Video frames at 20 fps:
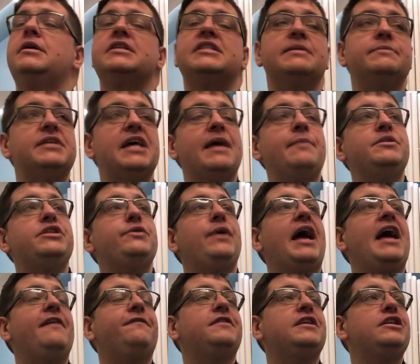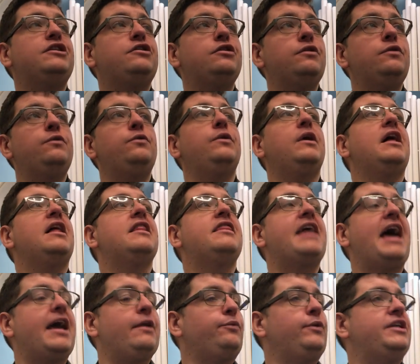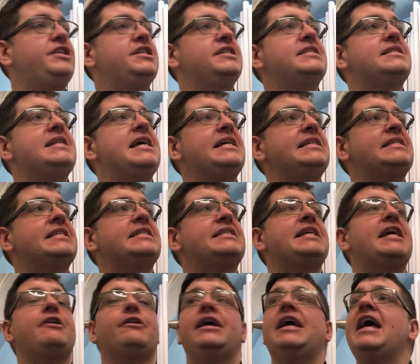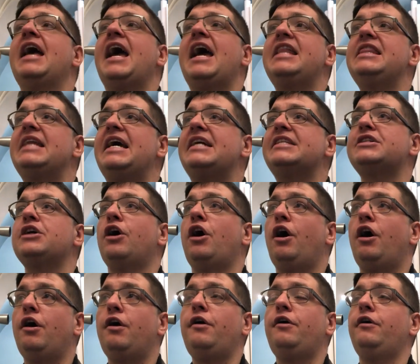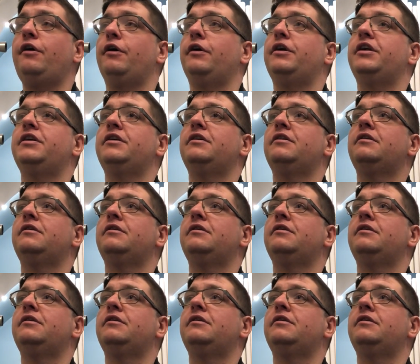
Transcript: Sometimes you have to do that which is necessary, and that's hard.